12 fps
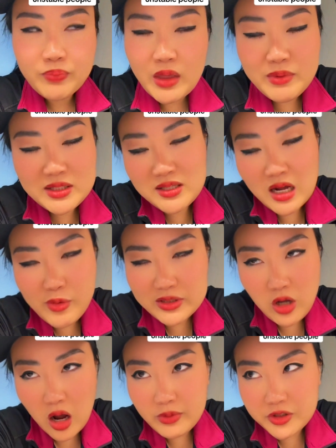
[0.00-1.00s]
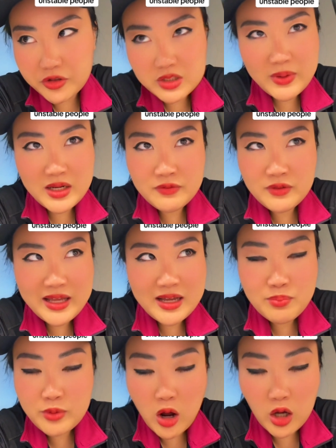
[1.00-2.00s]
I mean, it's not always commenters, but even
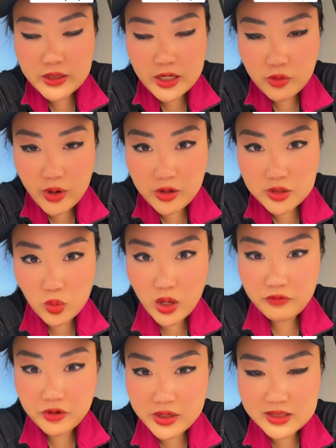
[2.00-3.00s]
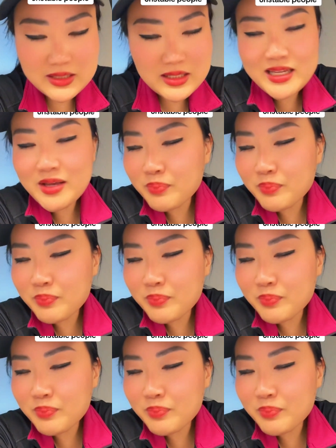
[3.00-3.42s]
like content creators or whatever it is,